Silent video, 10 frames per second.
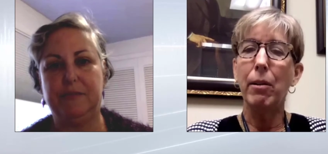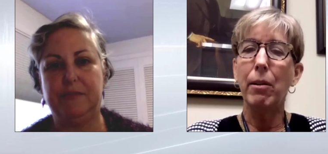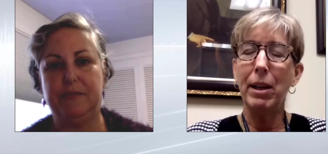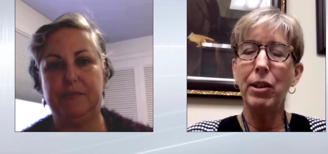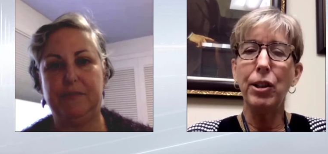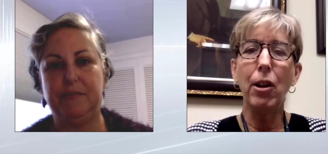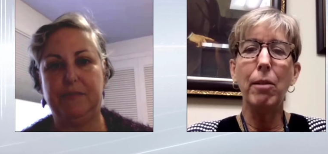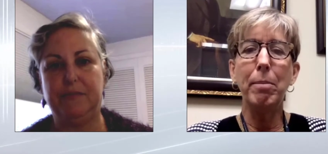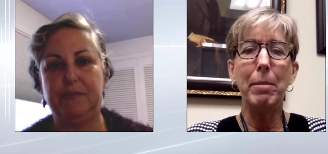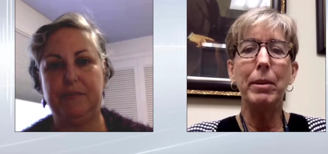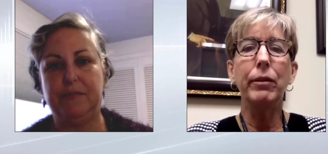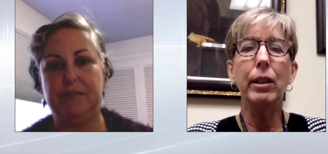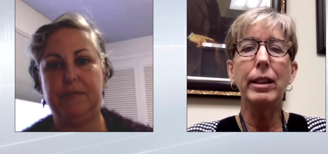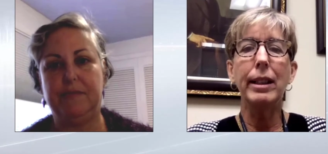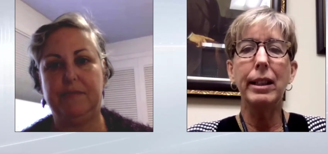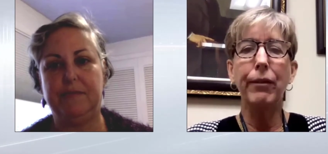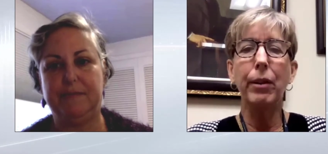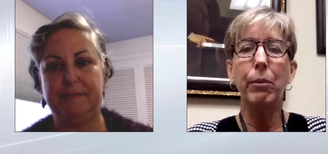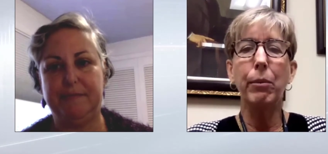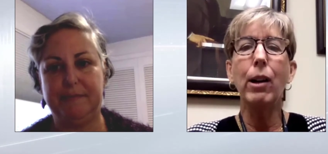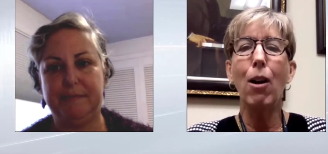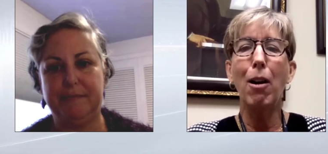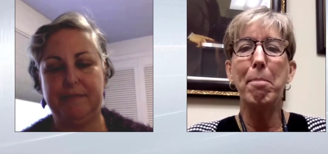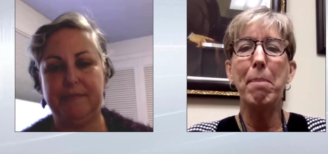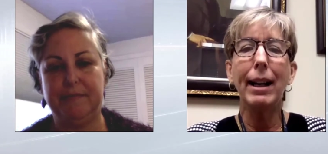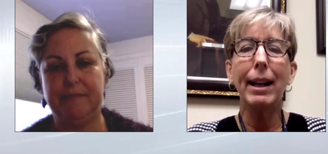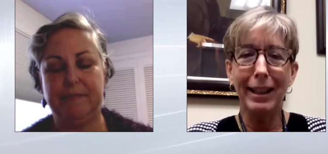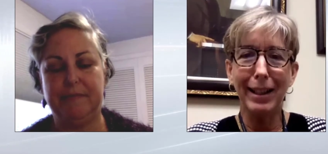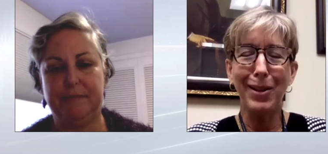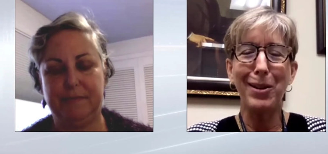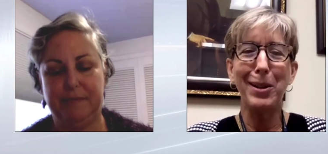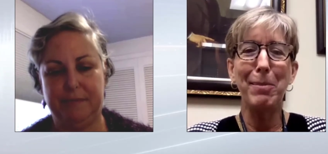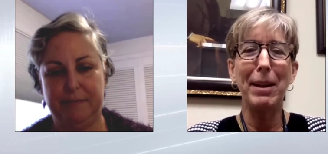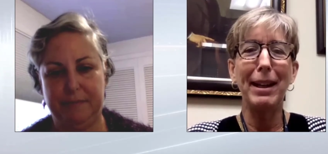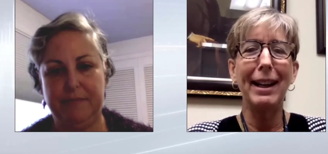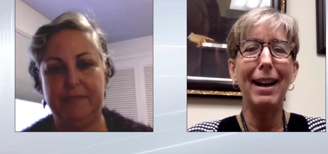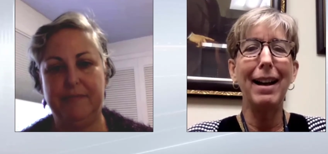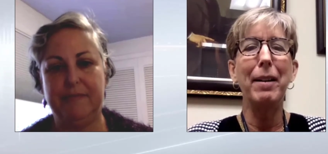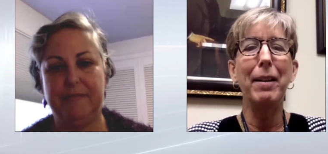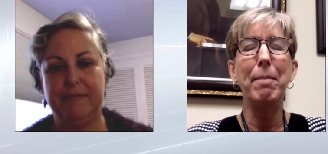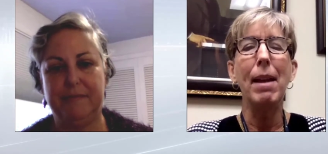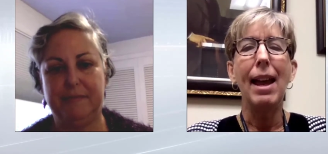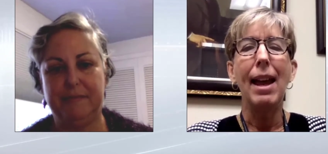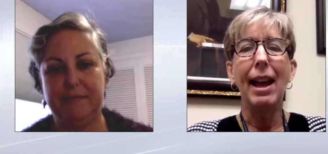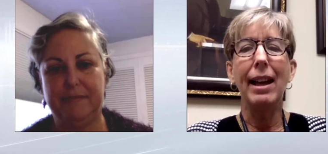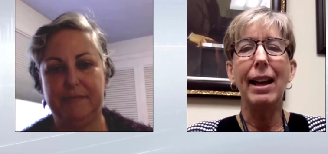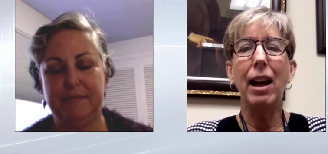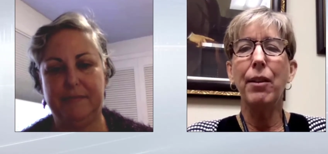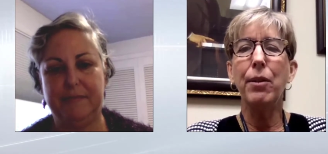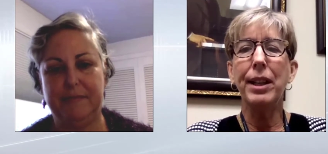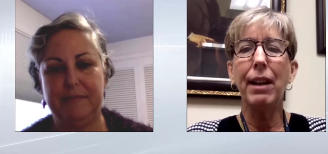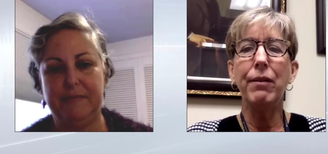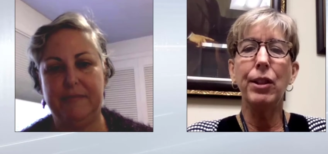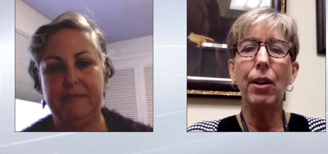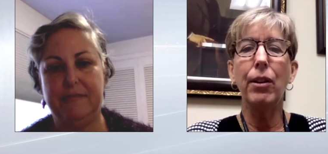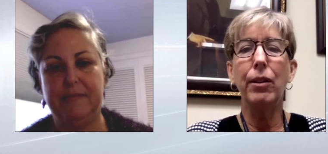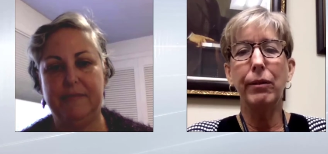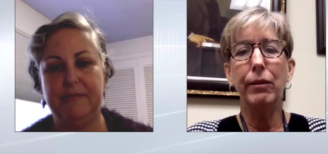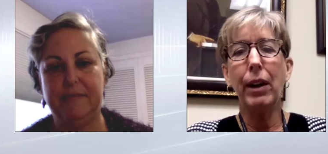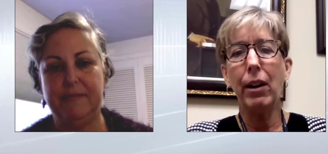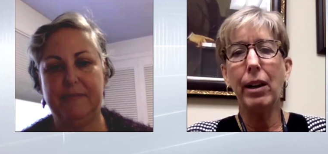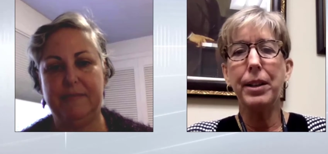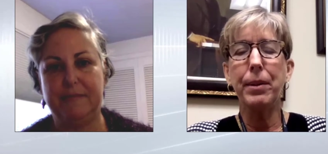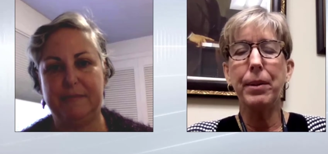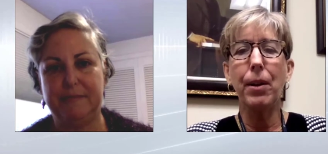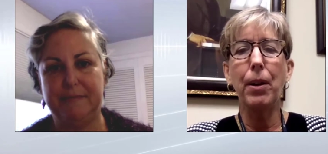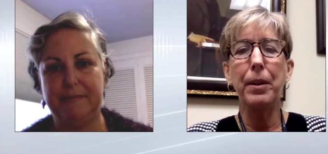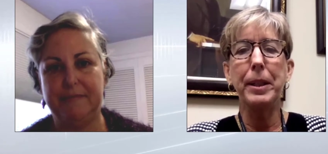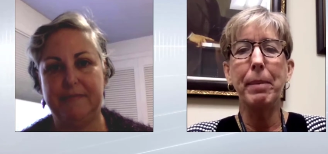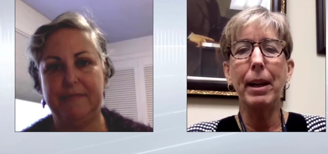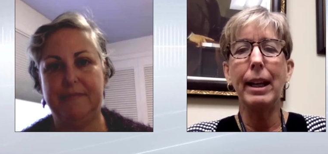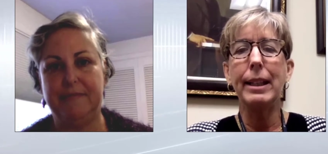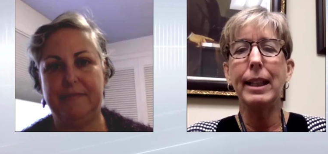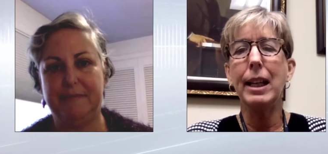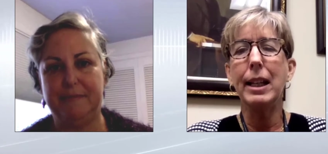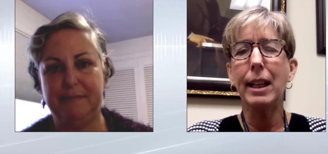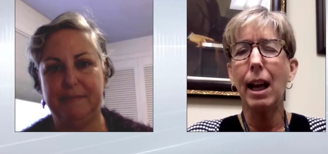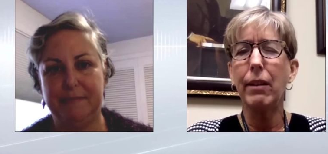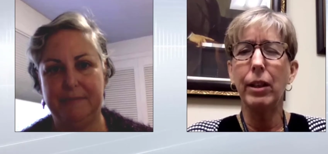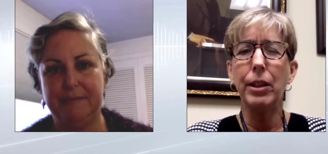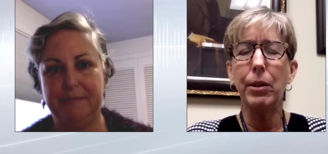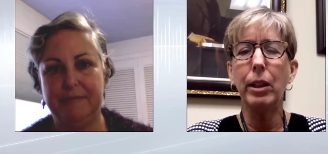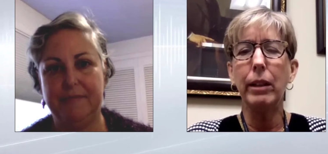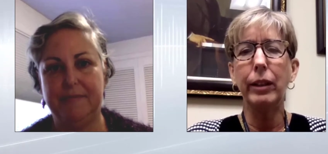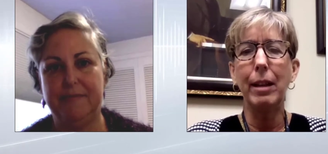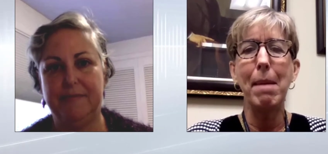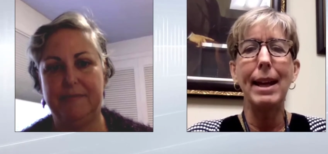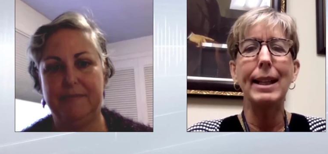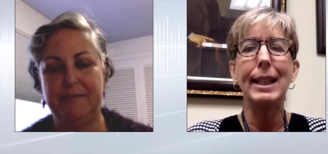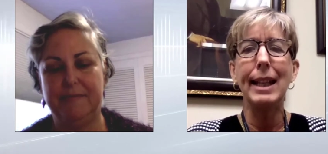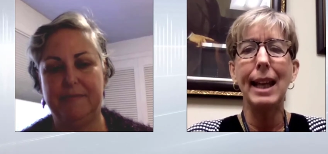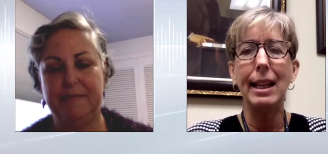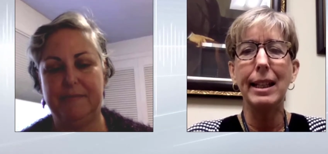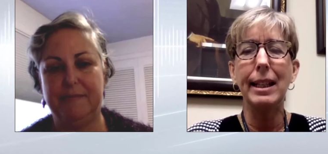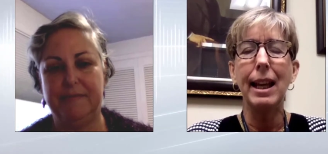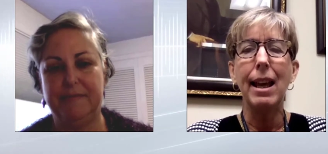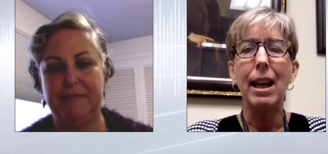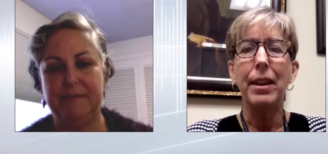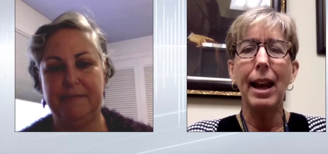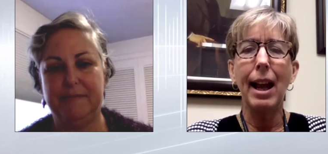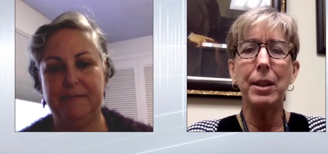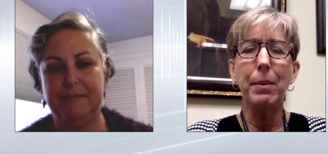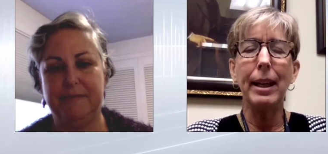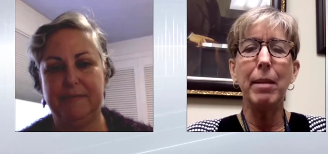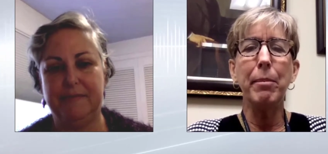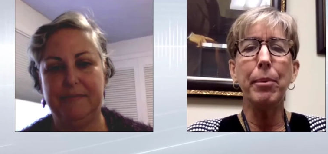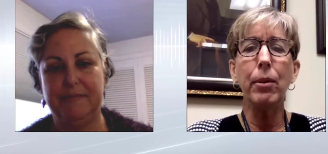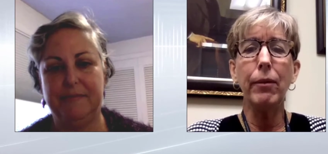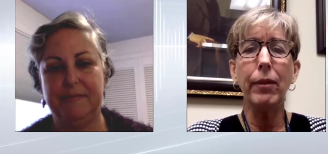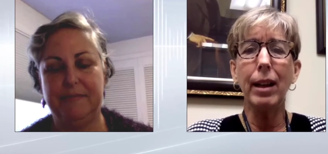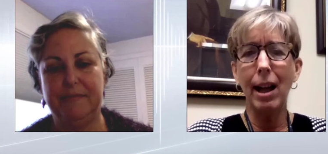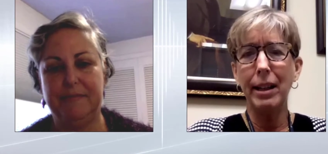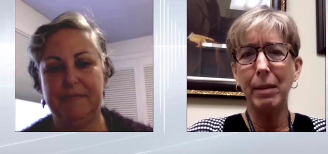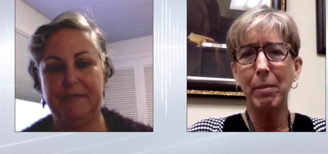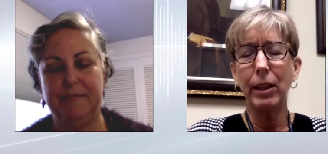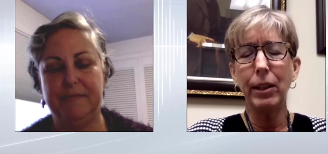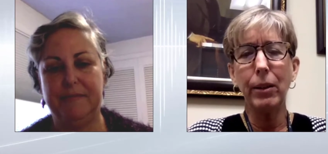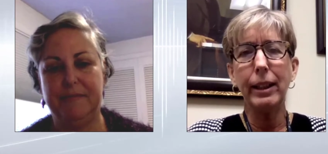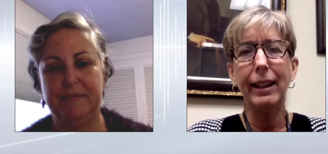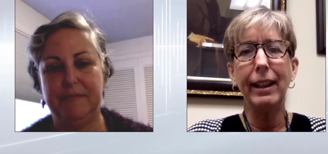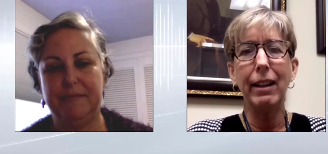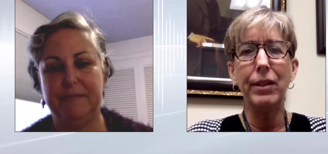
Speaker 1: been shown. People have looked at different recall buckets, so to speak, and others have shown various results, but it does kind of intuitively make sense that as we improve the conspicuity of